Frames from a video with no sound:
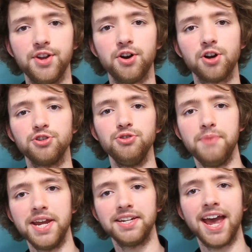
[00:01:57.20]
There are two
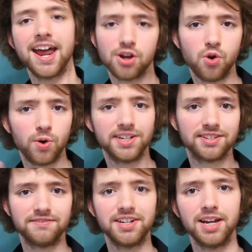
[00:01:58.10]
main
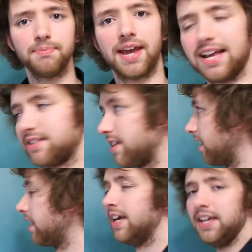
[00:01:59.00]
categories of typecasting,
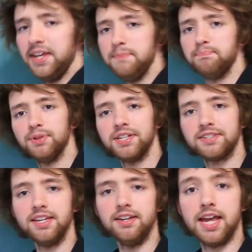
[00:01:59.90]

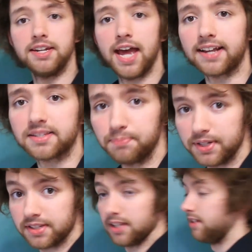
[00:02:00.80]
implicit and
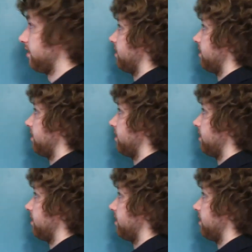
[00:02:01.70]
explicit.